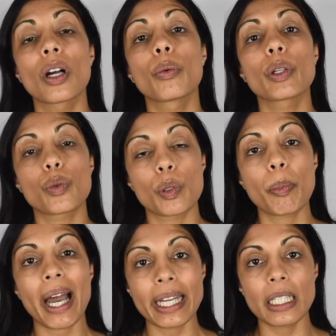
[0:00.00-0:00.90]
which was
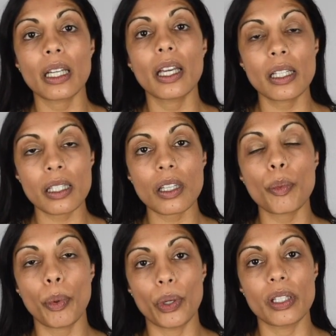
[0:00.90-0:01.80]
paid into the
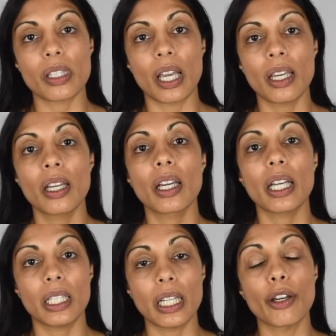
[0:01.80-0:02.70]
policy
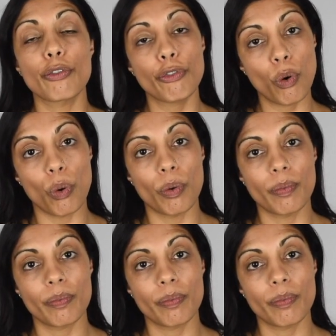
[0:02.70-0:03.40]
in year 4.